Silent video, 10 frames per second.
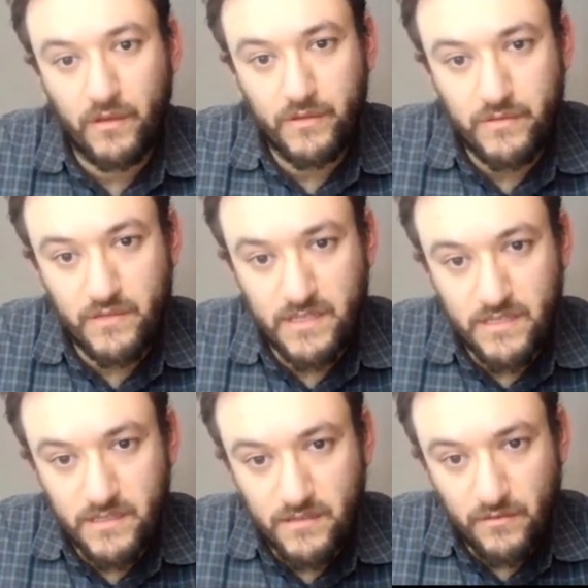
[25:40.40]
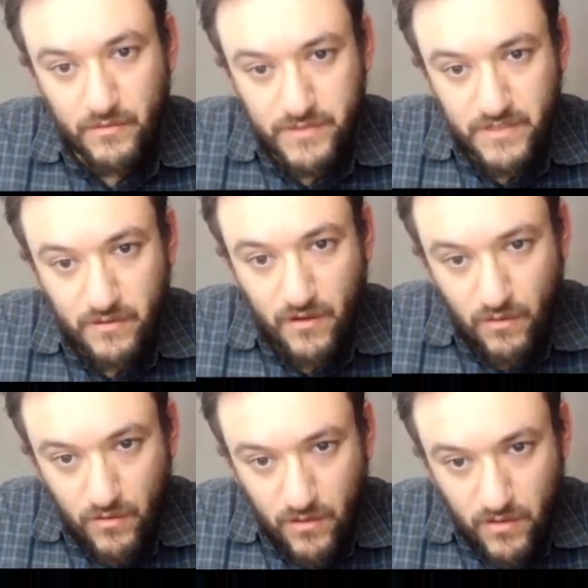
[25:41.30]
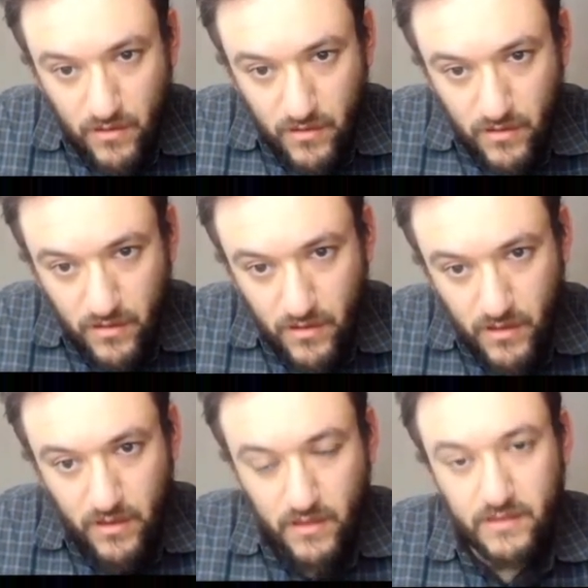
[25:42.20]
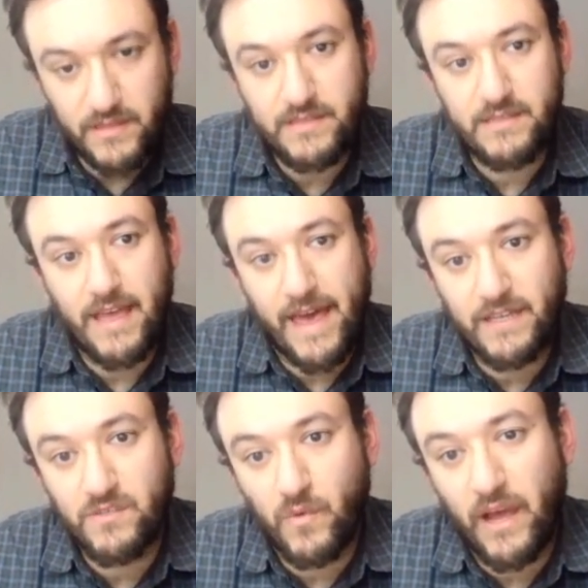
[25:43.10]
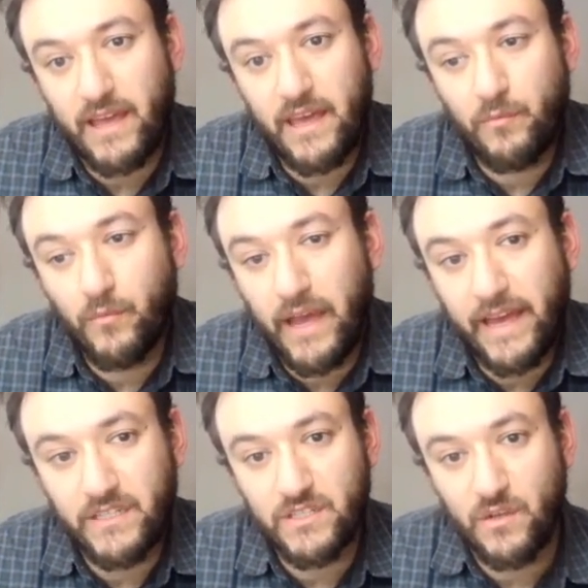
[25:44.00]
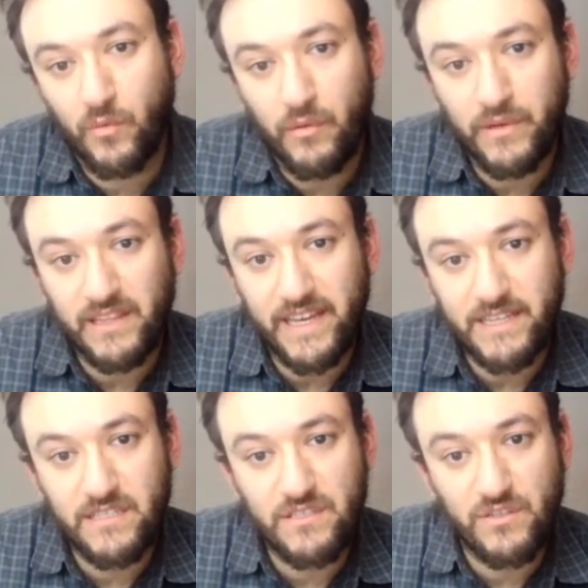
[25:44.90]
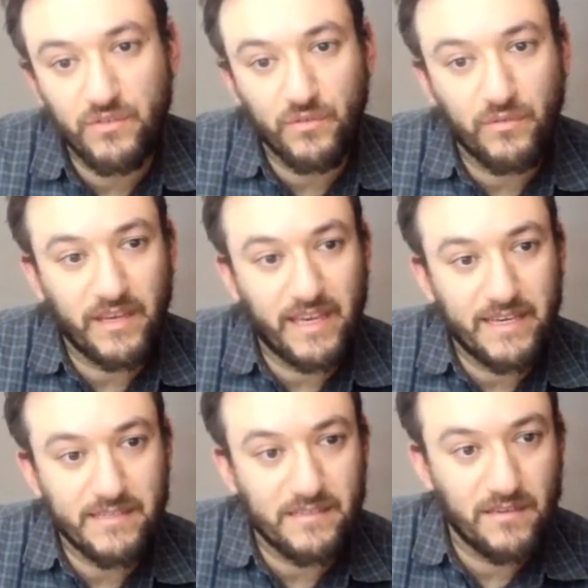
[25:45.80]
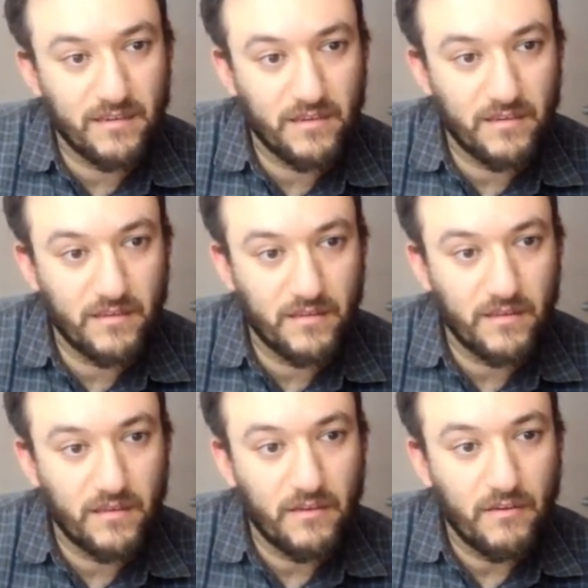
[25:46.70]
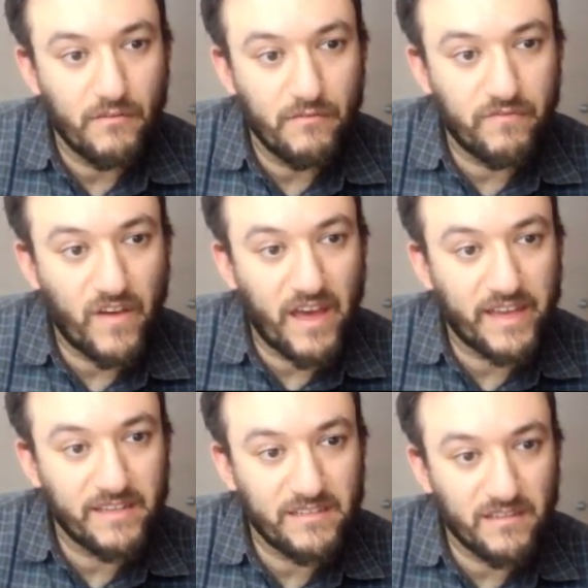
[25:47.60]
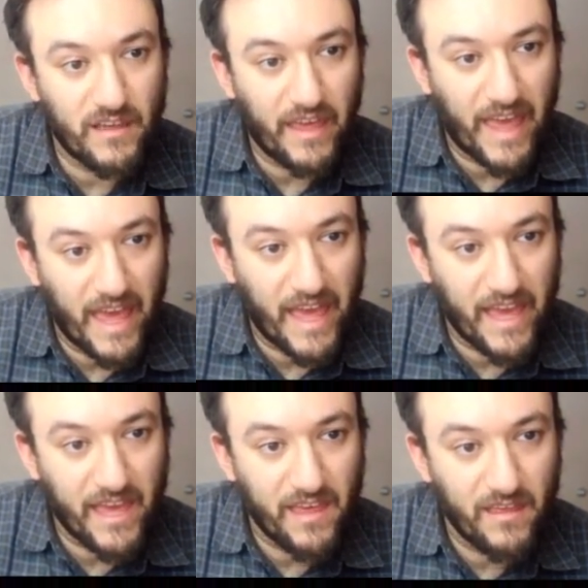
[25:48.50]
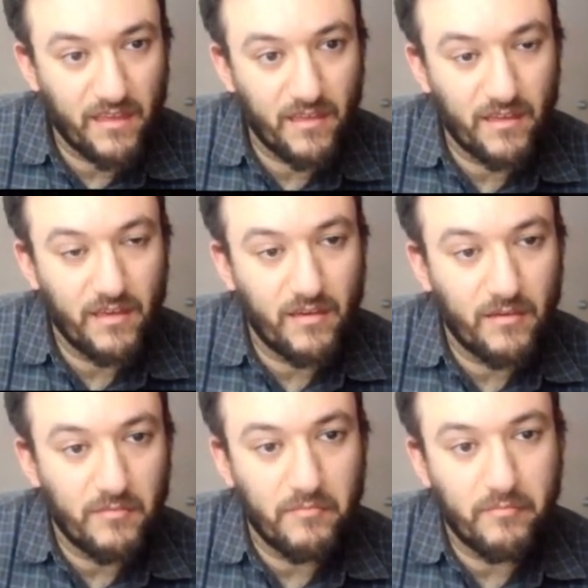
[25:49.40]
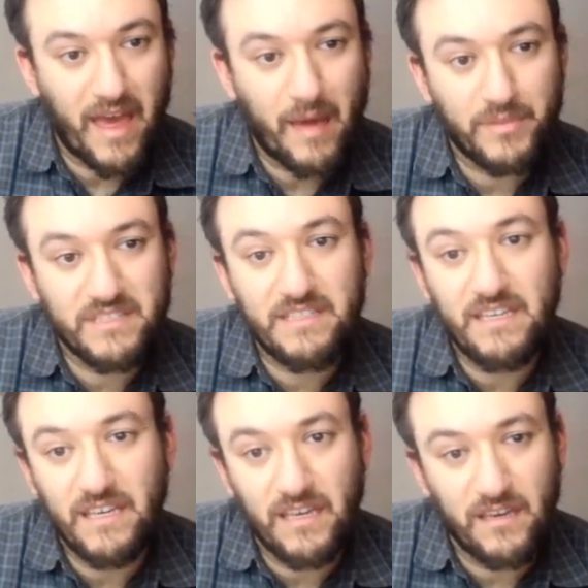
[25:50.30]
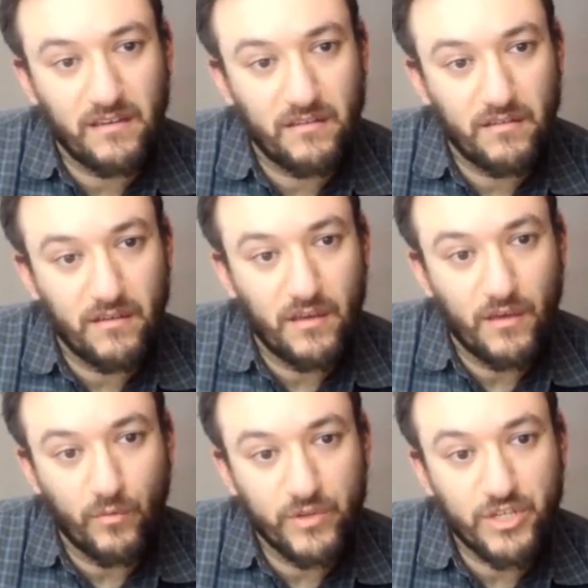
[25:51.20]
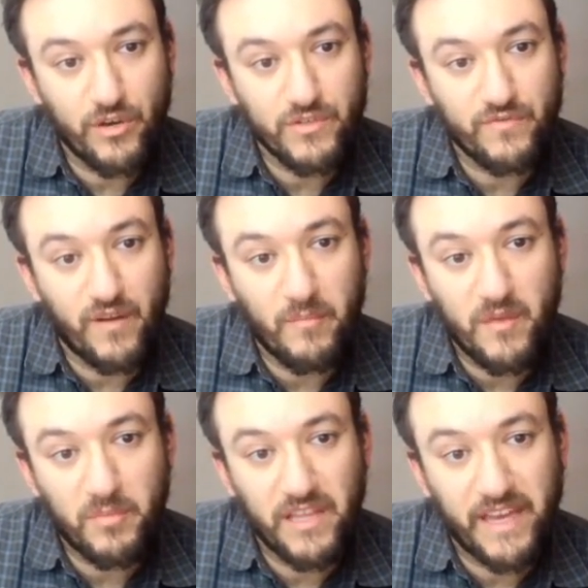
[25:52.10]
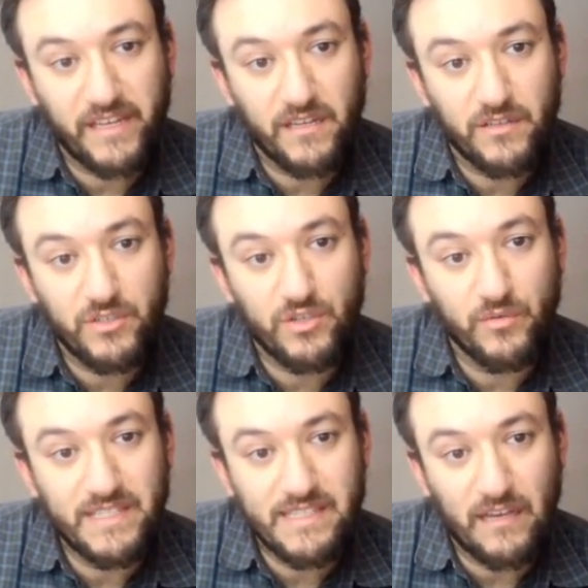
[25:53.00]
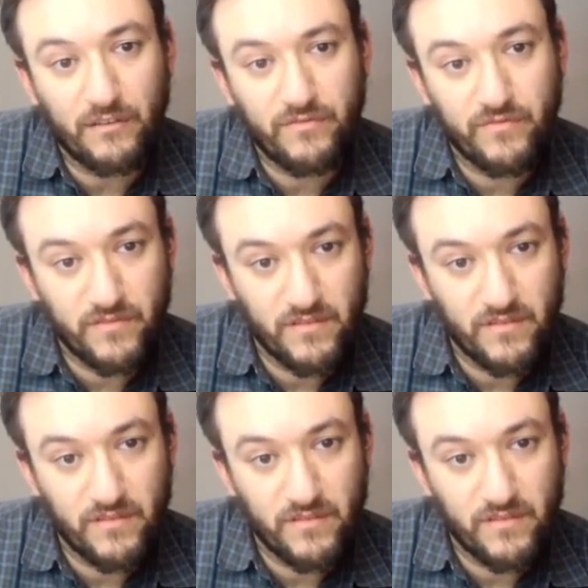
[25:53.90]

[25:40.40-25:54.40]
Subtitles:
So this is 0, 0. This is x, y. And what we'd like to do is find a map T which goes from the plane to itself.